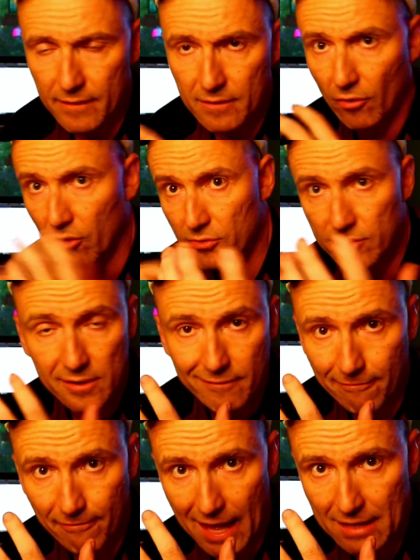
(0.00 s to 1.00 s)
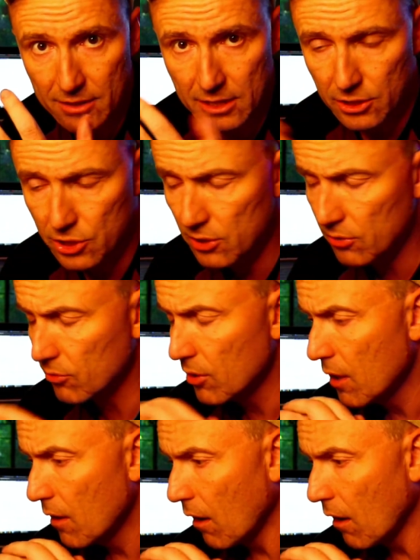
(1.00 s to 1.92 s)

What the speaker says: These are used in fat tissue.